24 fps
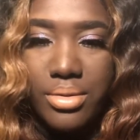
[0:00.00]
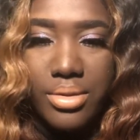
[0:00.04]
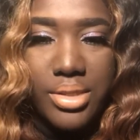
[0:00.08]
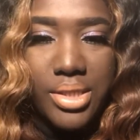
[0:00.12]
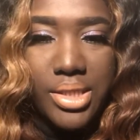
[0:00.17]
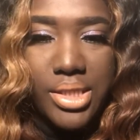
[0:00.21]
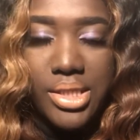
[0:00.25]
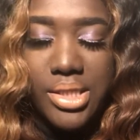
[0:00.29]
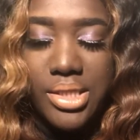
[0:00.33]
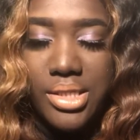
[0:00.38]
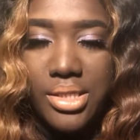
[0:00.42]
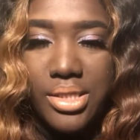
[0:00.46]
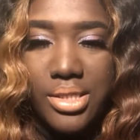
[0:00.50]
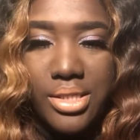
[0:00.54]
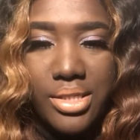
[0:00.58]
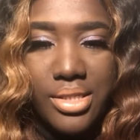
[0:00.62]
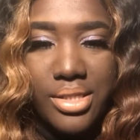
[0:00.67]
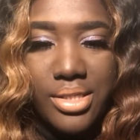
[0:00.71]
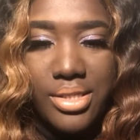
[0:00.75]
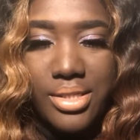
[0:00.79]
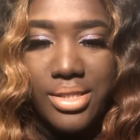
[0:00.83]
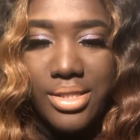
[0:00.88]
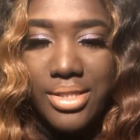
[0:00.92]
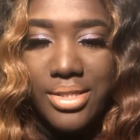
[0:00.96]
It's just
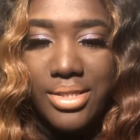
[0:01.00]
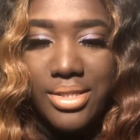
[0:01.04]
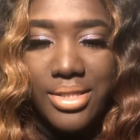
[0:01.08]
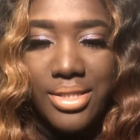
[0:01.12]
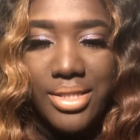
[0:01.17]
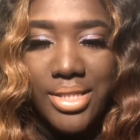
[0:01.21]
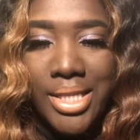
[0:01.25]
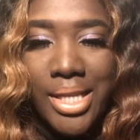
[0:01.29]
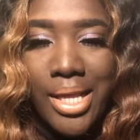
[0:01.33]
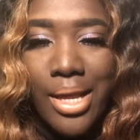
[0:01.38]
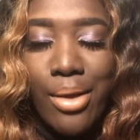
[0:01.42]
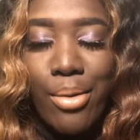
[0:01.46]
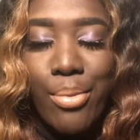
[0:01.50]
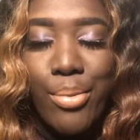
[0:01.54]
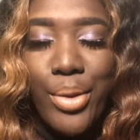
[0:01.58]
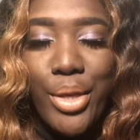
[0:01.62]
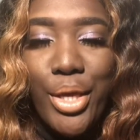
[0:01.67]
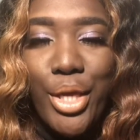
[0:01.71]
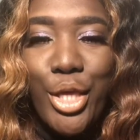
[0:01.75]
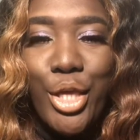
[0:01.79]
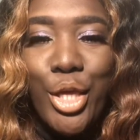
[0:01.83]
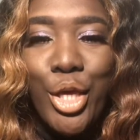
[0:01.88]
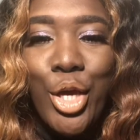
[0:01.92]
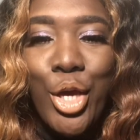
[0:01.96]

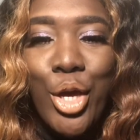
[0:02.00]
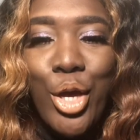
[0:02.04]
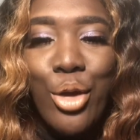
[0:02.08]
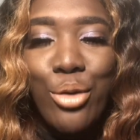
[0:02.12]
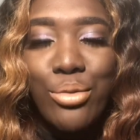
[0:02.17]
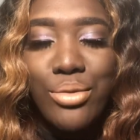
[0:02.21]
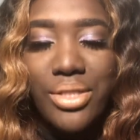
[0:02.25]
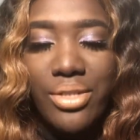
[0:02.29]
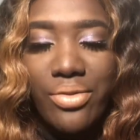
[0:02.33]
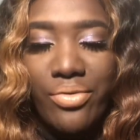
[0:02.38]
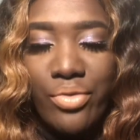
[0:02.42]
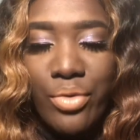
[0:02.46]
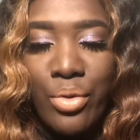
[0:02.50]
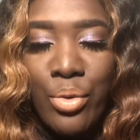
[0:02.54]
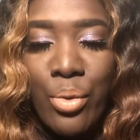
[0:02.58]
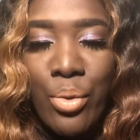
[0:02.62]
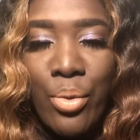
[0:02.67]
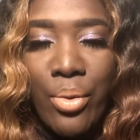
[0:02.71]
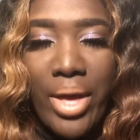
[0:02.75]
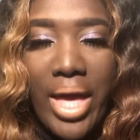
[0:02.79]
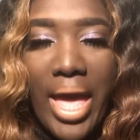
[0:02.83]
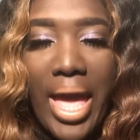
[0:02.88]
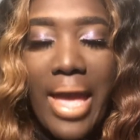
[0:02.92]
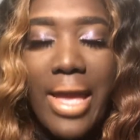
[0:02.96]
beautiful.
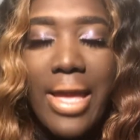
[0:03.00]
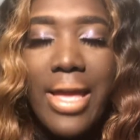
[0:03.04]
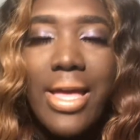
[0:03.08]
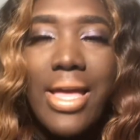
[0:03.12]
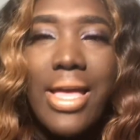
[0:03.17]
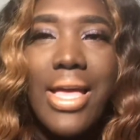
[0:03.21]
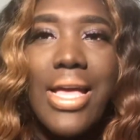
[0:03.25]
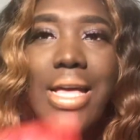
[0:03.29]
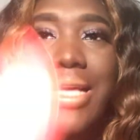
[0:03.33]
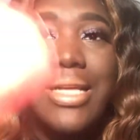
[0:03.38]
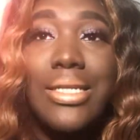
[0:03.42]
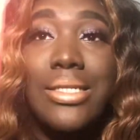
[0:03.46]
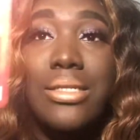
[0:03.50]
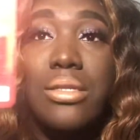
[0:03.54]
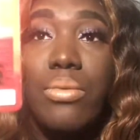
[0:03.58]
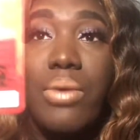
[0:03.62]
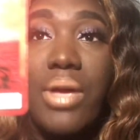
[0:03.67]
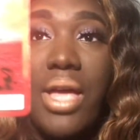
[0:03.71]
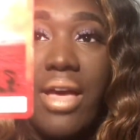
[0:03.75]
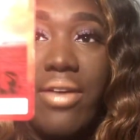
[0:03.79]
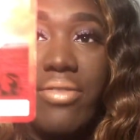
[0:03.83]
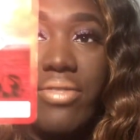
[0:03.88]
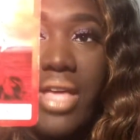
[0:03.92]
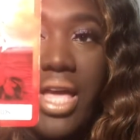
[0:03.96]
Okay, so we
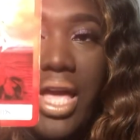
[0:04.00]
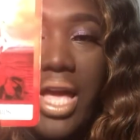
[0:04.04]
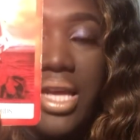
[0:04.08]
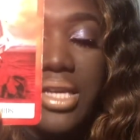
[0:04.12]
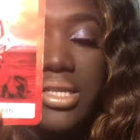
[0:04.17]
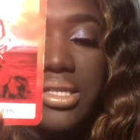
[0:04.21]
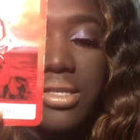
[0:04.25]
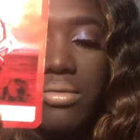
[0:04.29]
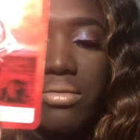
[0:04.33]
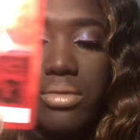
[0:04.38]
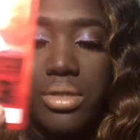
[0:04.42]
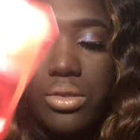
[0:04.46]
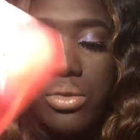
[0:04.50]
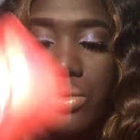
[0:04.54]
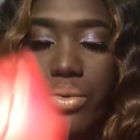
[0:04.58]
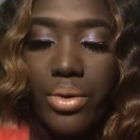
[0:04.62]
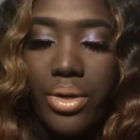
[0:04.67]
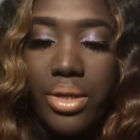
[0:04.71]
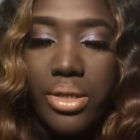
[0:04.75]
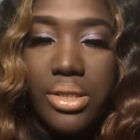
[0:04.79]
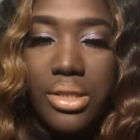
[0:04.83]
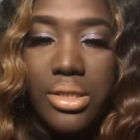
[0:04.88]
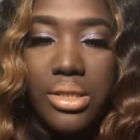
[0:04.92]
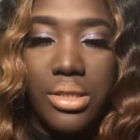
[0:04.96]
have the Ace of
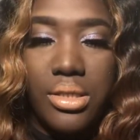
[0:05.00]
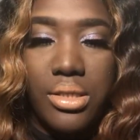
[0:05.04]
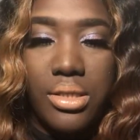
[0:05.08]
Swords.